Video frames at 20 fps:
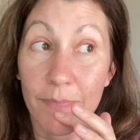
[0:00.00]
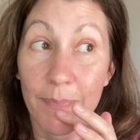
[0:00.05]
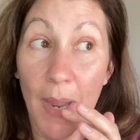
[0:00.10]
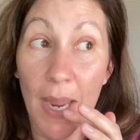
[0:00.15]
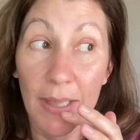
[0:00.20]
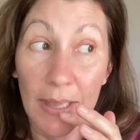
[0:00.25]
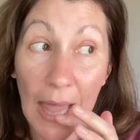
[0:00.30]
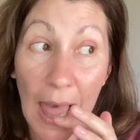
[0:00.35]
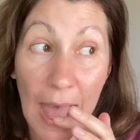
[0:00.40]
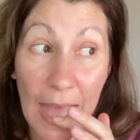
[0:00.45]

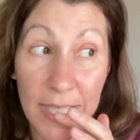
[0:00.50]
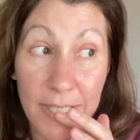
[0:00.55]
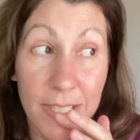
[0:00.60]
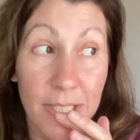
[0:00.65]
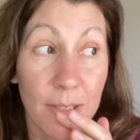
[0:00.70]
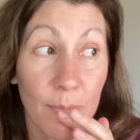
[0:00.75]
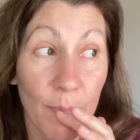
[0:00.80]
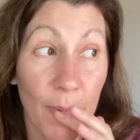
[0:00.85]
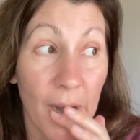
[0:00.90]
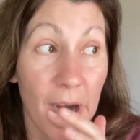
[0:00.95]
my
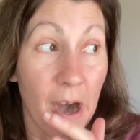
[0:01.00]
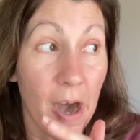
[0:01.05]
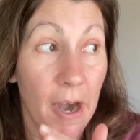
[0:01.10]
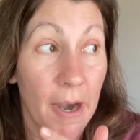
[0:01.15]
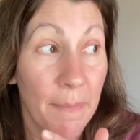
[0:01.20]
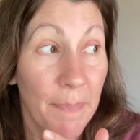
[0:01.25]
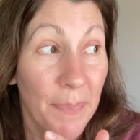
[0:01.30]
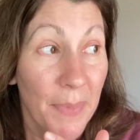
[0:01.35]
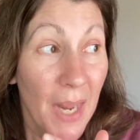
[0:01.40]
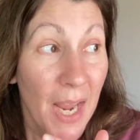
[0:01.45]
last
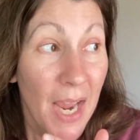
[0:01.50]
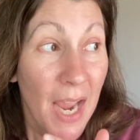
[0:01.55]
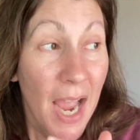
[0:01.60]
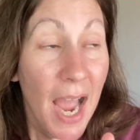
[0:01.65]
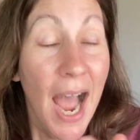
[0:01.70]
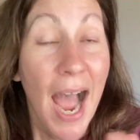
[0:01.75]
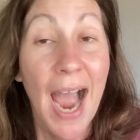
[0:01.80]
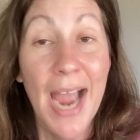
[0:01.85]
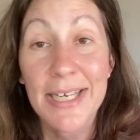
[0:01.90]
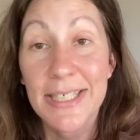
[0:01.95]
bar,
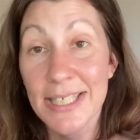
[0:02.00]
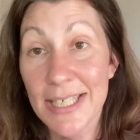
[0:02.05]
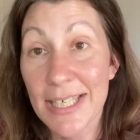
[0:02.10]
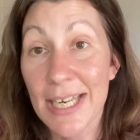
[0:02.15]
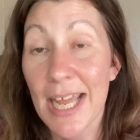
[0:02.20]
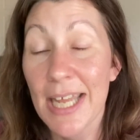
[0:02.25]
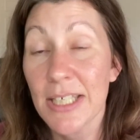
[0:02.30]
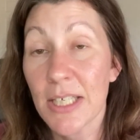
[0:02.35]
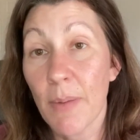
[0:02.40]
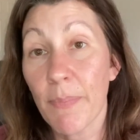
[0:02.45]
I did
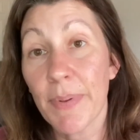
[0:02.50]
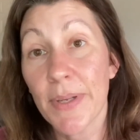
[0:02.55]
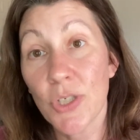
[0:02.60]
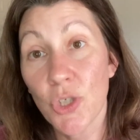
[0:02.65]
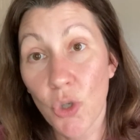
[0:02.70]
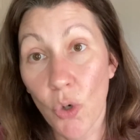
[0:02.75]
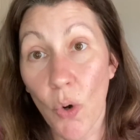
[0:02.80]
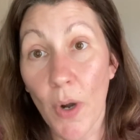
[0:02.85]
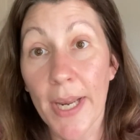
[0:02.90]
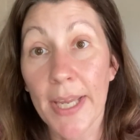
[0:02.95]
end up
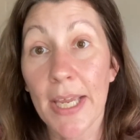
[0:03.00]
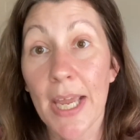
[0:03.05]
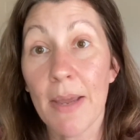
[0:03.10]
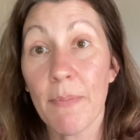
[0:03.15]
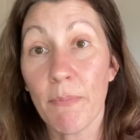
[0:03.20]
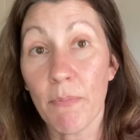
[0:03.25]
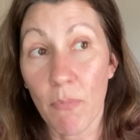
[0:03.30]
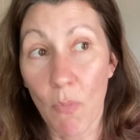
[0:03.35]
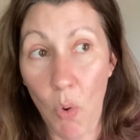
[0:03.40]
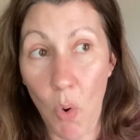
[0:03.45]
enjoying
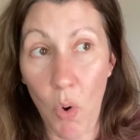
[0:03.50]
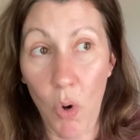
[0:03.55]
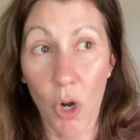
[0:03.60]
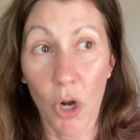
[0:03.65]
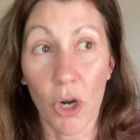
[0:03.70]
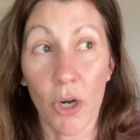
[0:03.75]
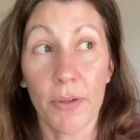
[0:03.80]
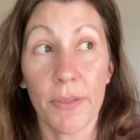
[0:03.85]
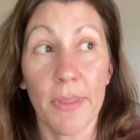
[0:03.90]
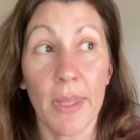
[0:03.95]
it
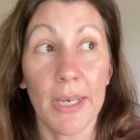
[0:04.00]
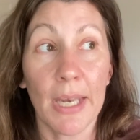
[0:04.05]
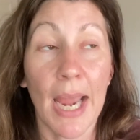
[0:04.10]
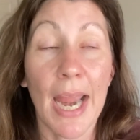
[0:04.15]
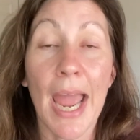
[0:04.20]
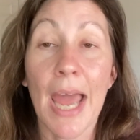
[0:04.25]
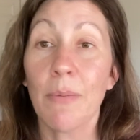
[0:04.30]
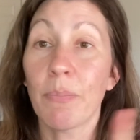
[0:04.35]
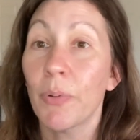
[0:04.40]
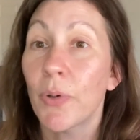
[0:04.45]
more than I
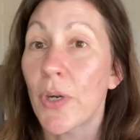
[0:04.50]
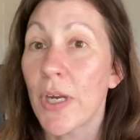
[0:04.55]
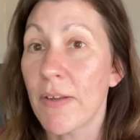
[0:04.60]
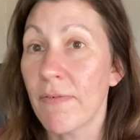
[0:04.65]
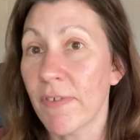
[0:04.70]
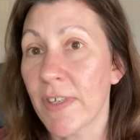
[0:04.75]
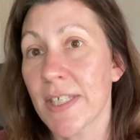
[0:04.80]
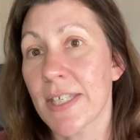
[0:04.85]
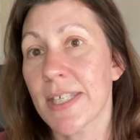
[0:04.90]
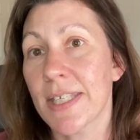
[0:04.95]
had
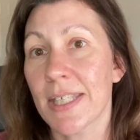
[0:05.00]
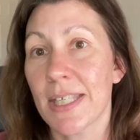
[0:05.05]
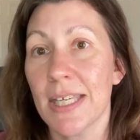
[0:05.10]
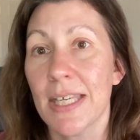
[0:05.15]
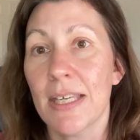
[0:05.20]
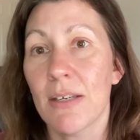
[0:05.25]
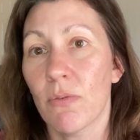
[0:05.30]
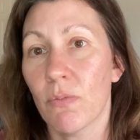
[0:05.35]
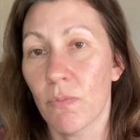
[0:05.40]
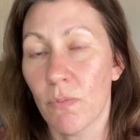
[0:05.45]

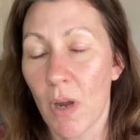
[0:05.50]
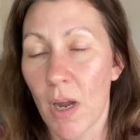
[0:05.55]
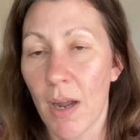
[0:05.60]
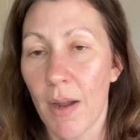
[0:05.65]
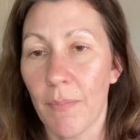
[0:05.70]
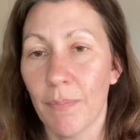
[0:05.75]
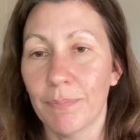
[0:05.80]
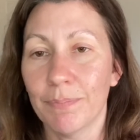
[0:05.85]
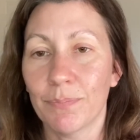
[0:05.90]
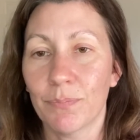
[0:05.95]
previously
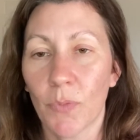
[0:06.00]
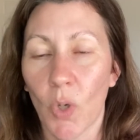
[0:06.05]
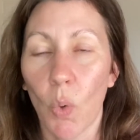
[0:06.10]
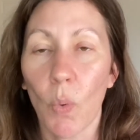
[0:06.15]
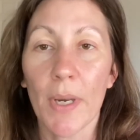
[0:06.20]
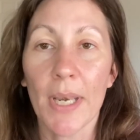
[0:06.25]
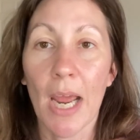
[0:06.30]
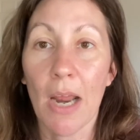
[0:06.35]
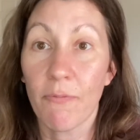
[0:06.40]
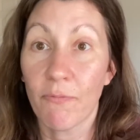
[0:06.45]

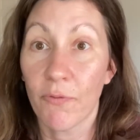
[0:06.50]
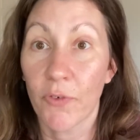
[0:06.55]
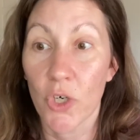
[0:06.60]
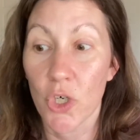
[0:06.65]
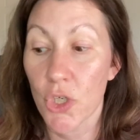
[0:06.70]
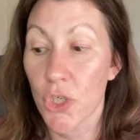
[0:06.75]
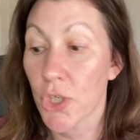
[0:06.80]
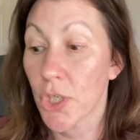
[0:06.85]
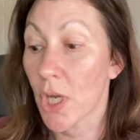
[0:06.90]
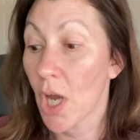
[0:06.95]
when I
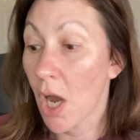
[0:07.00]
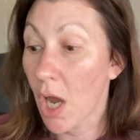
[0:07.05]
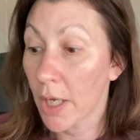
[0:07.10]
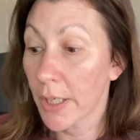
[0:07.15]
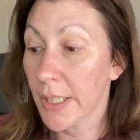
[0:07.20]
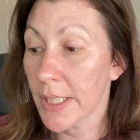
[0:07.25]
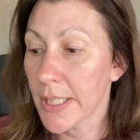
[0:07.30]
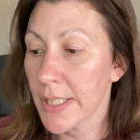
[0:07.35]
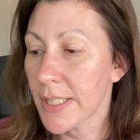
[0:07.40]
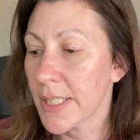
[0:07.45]
first got
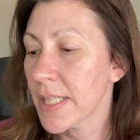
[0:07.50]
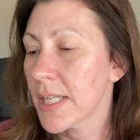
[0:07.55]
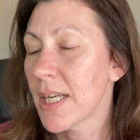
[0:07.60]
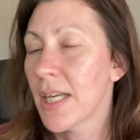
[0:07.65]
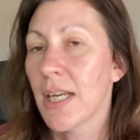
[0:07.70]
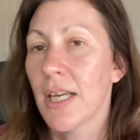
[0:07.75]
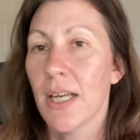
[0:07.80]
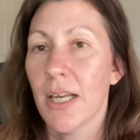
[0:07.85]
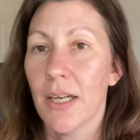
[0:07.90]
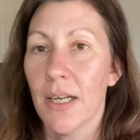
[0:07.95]
it.
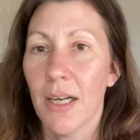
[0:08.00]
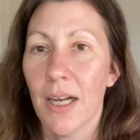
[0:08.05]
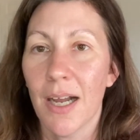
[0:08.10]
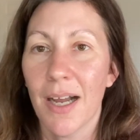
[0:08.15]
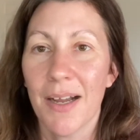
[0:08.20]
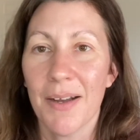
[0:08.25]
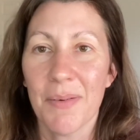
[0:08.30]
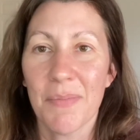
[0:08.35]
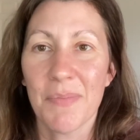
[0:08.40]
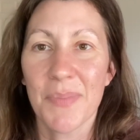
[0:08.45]

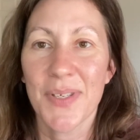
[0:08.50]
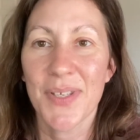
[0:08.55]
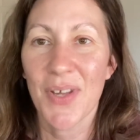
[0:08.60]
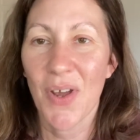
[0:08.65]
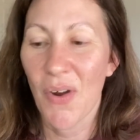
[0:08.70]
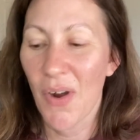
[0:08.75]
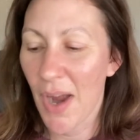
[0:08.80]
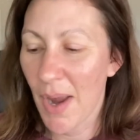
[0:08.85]
So